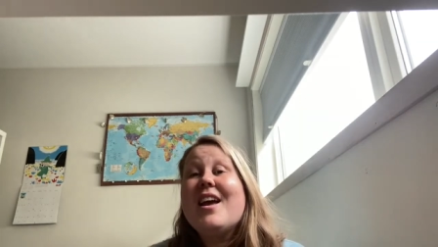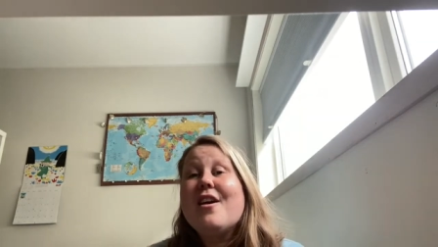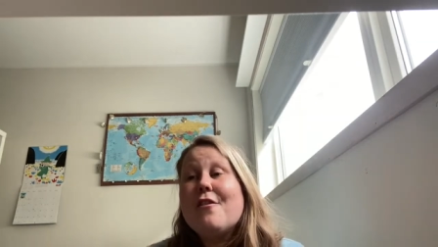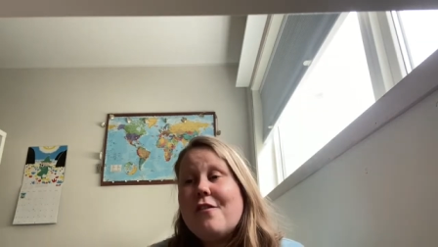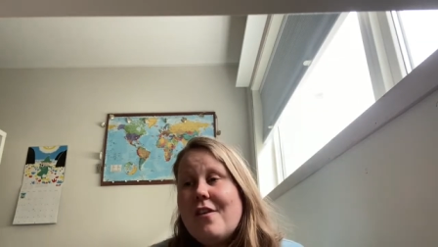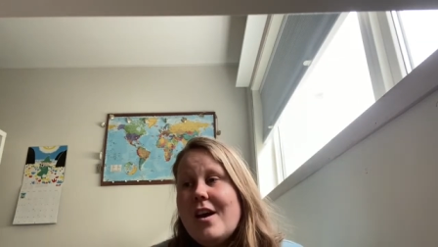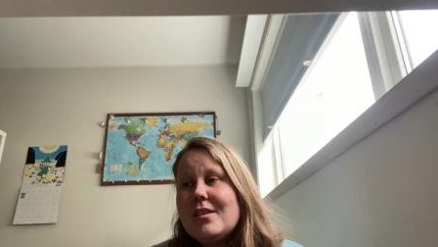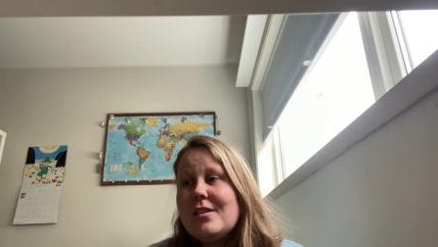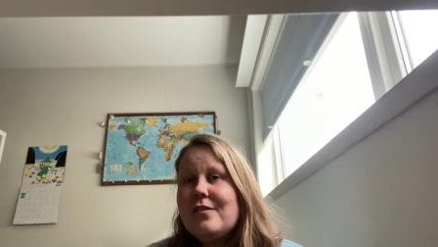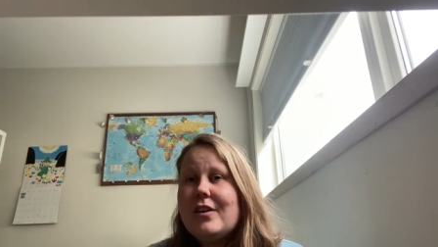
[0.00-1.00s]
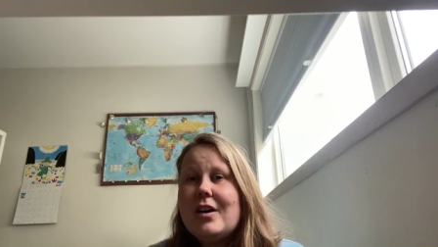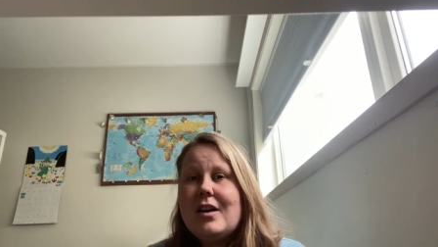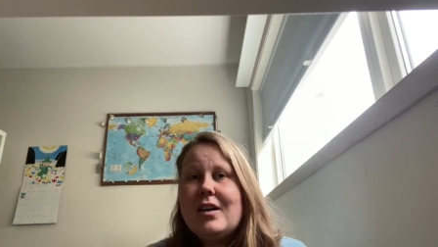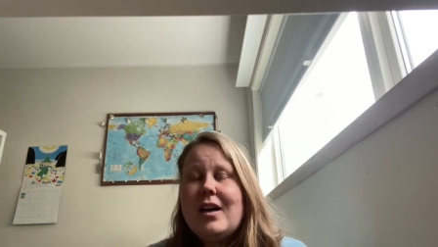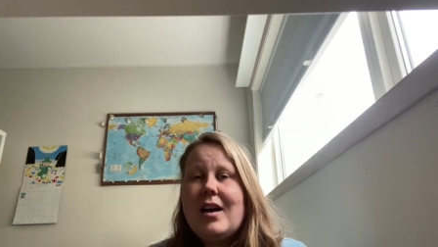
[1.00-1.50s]
first of
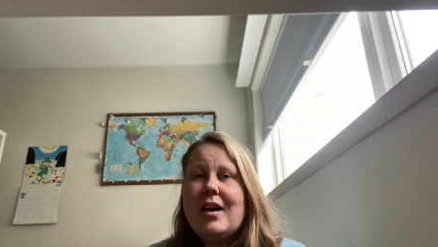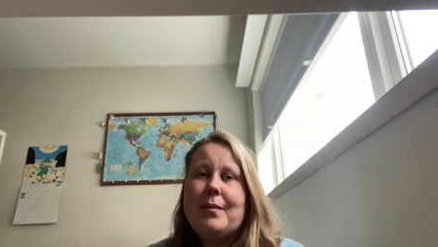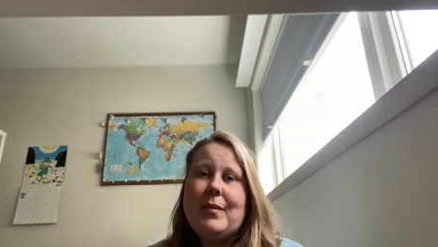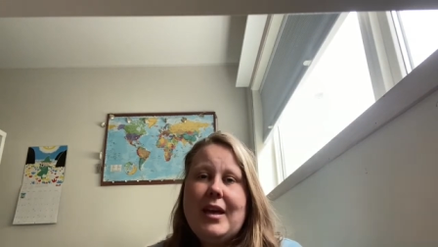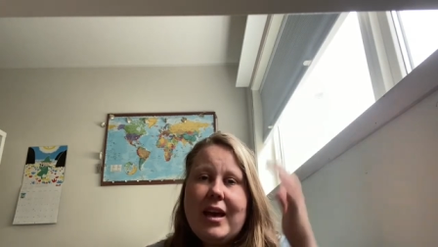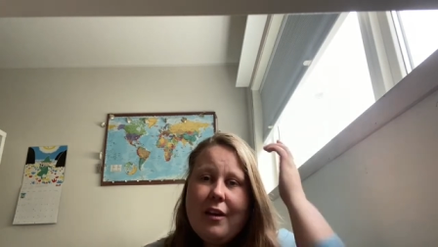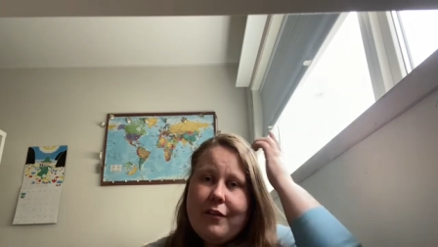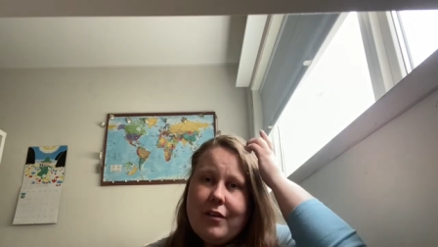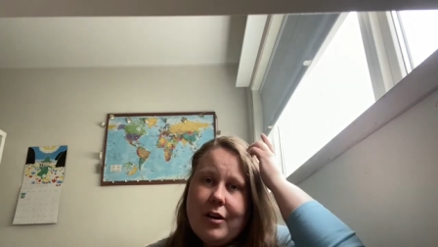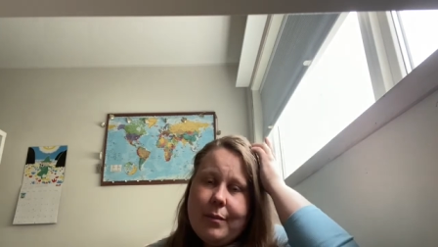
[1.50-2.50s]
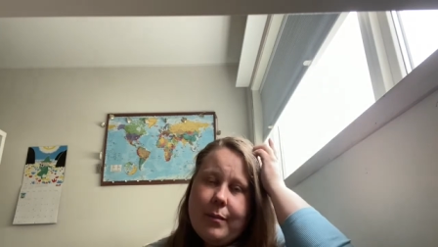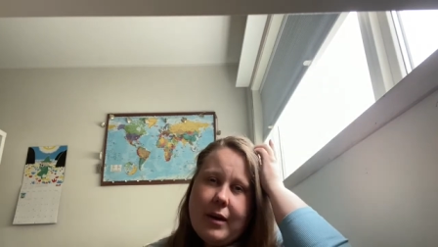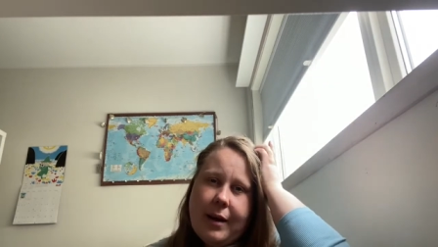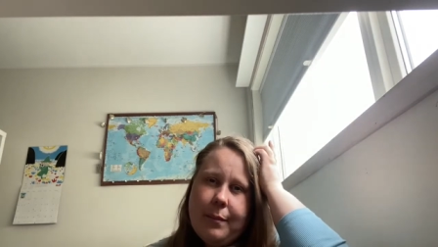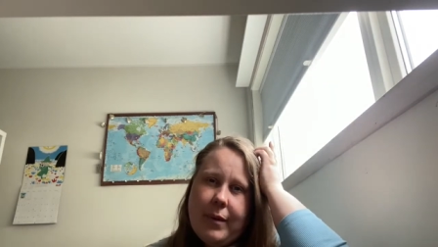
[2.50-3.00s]
all, Mia from
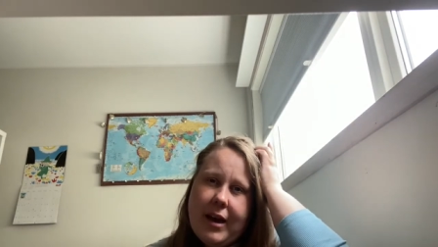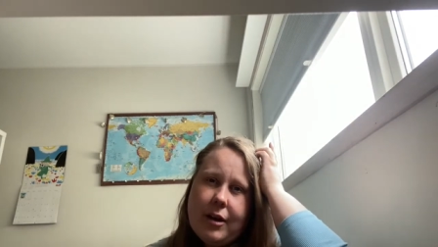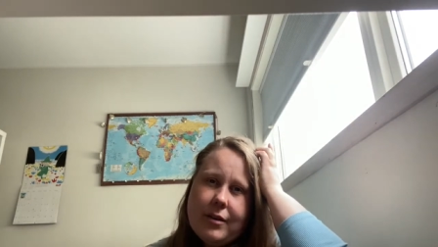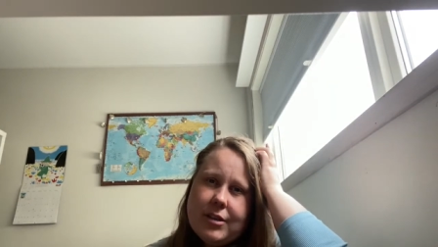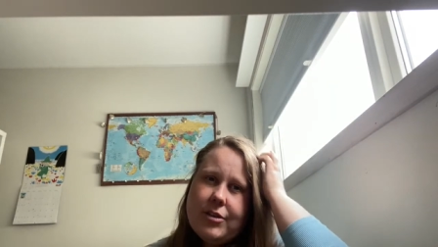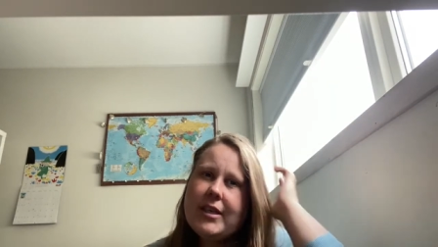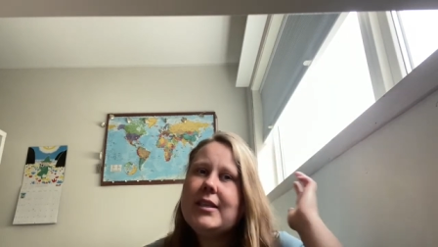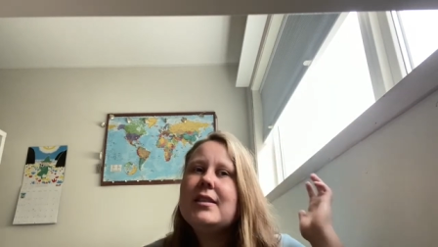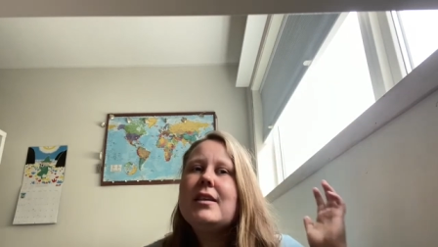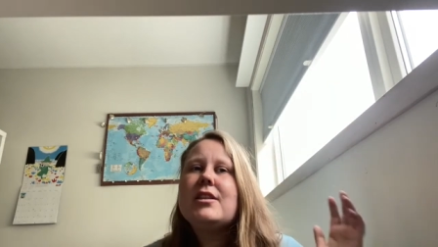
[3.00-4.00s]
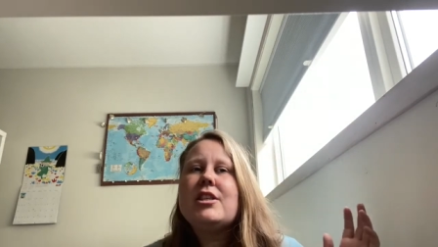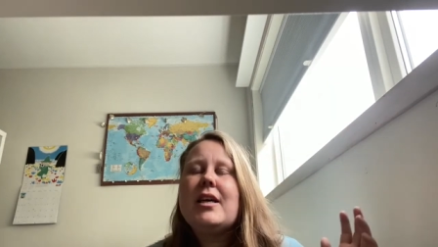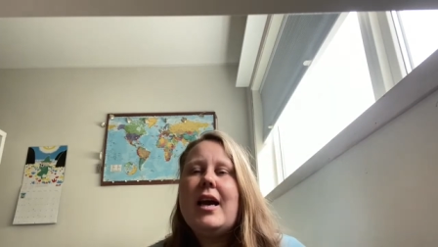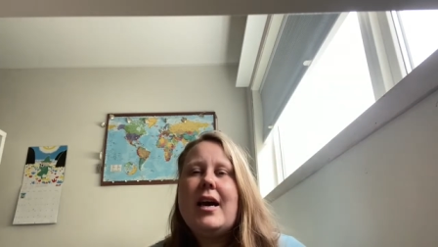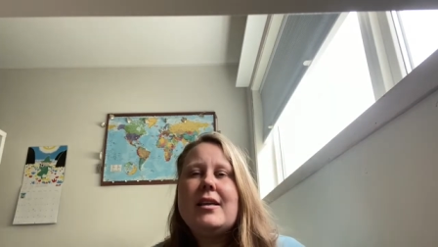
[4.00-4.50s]
Amber Equestrian, she
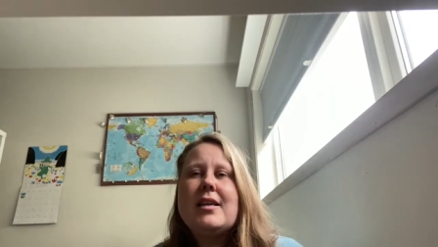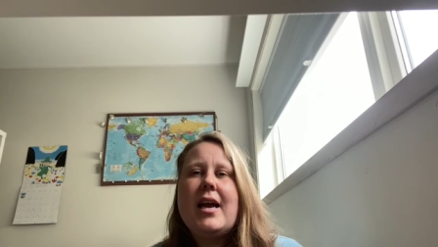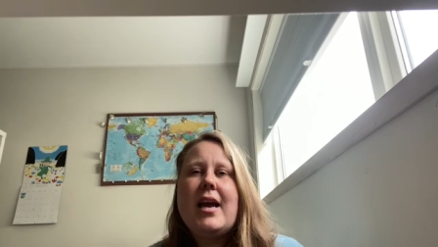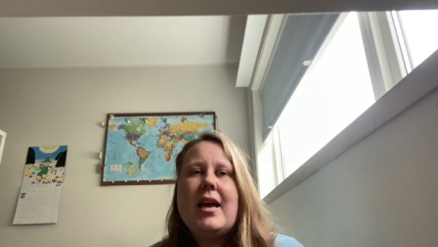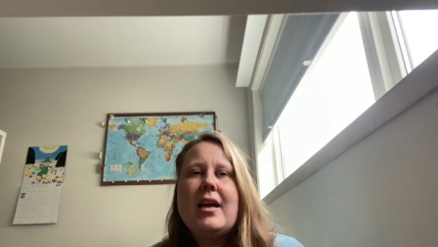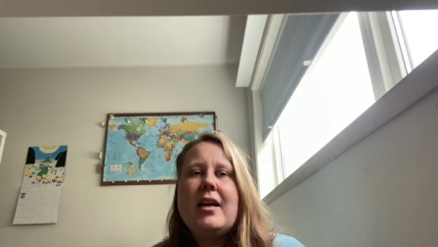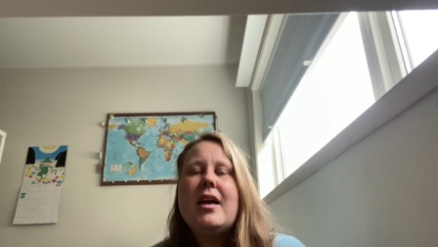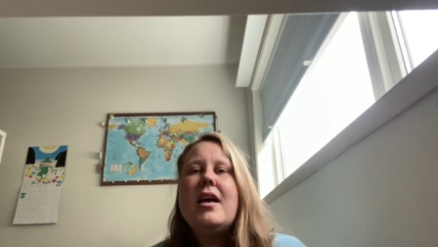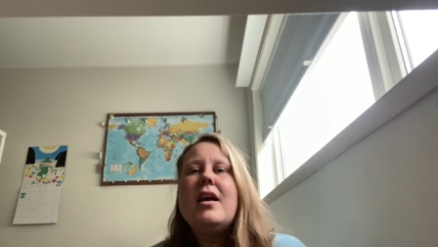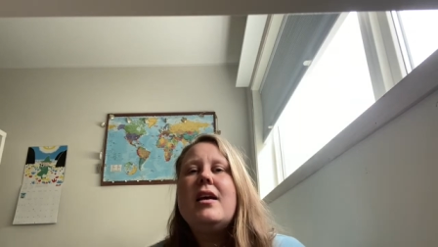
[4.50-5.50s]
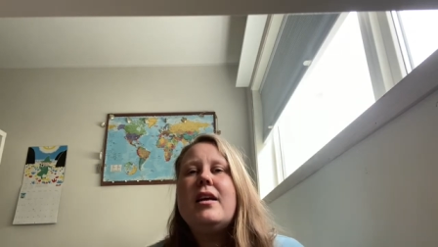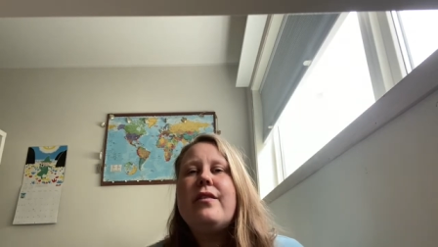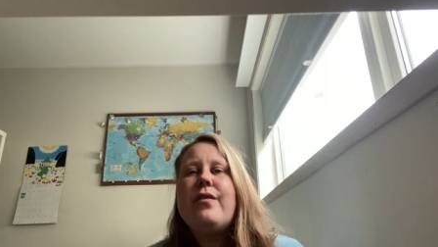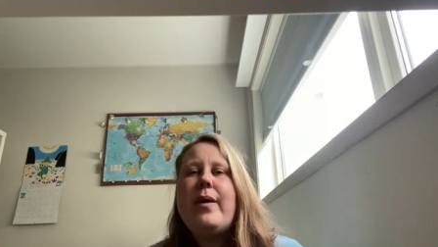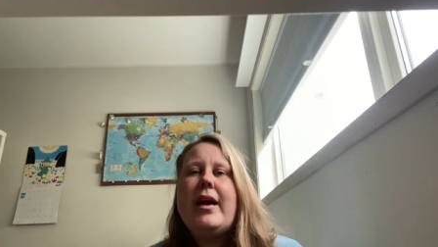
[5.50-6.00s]
had a
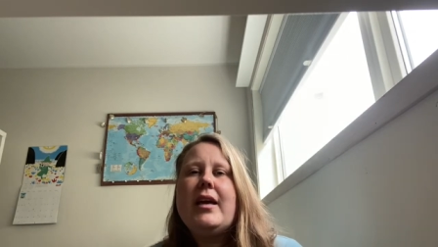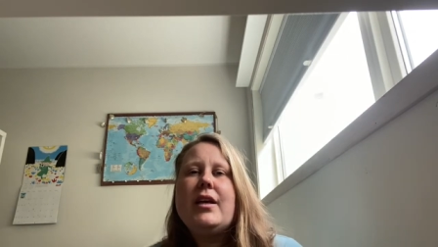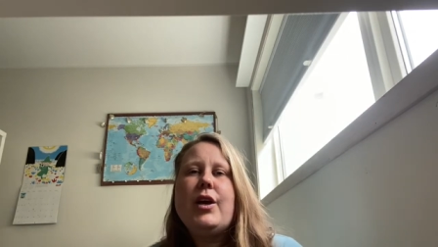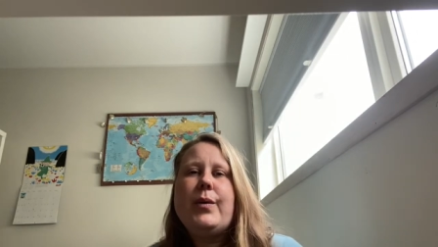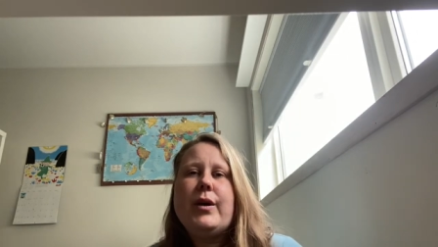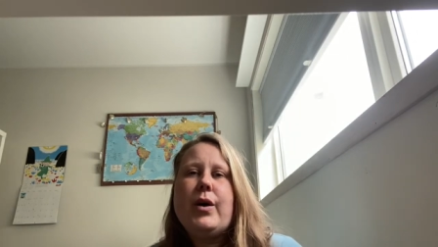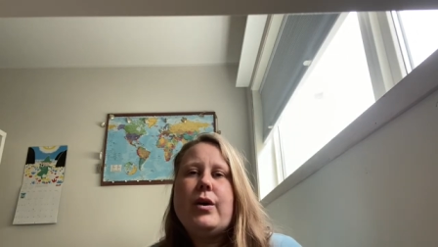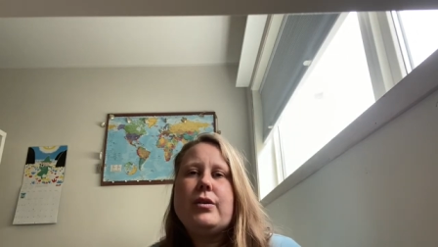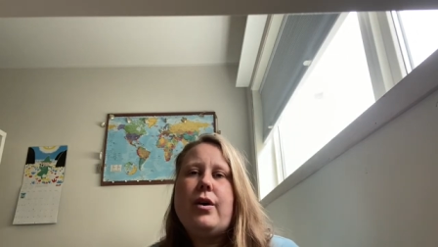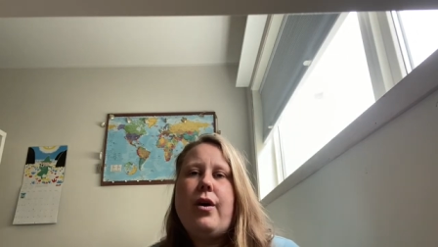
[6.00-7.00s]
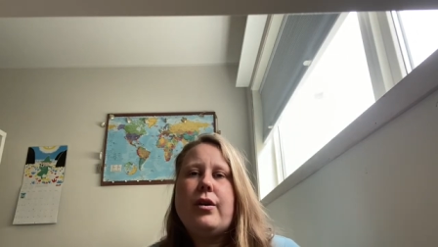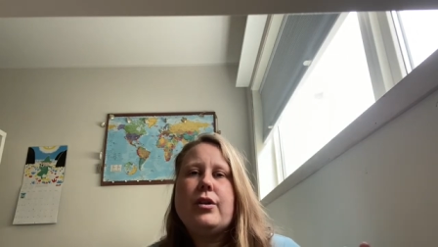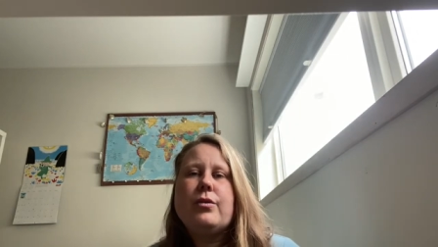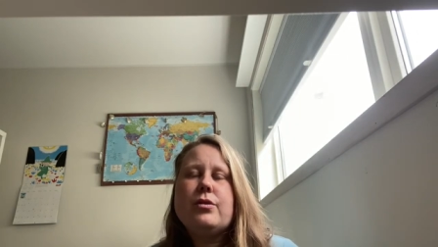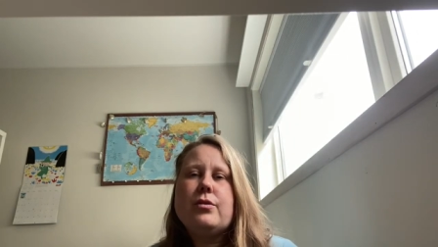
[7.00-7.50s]
giveaway going on
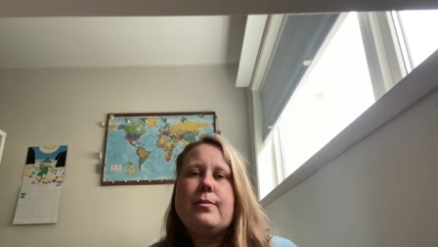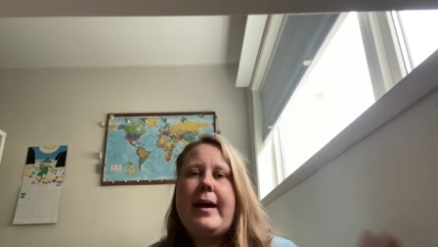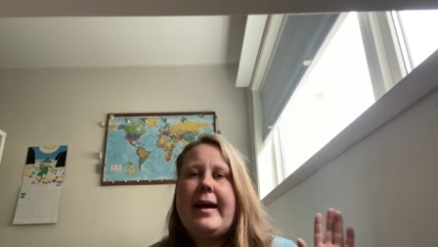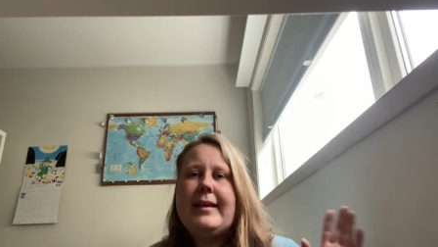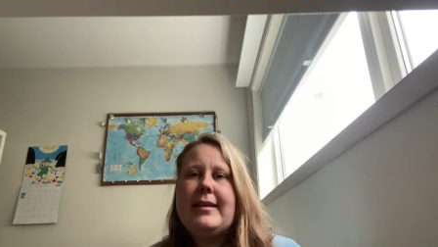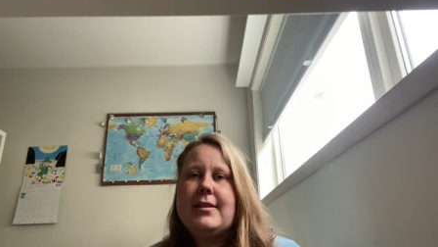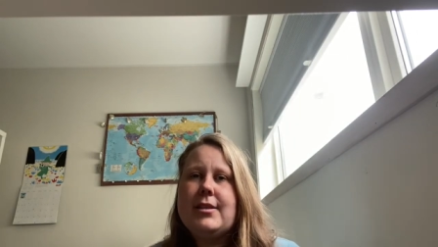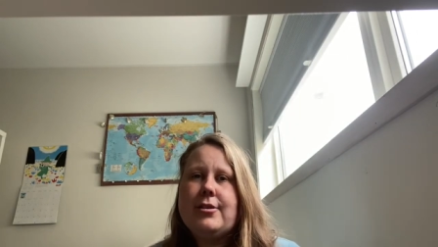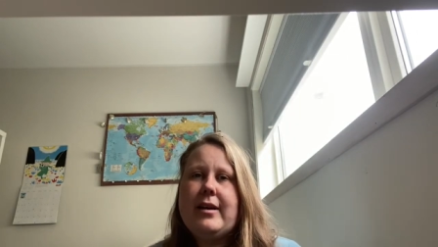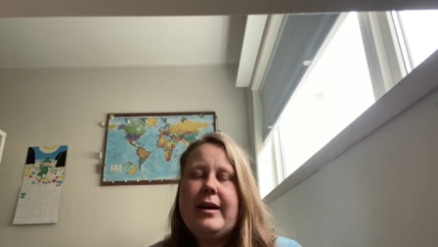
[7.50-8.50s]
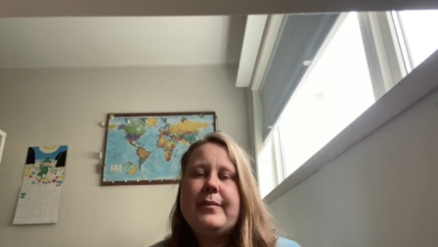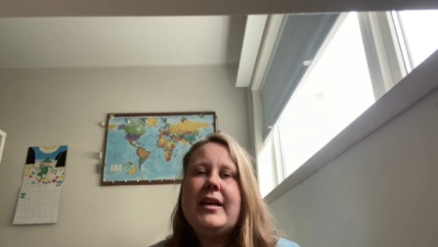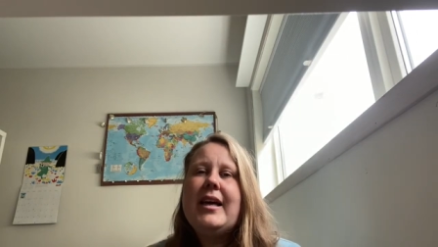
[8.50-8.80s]
YouTube and Instagram.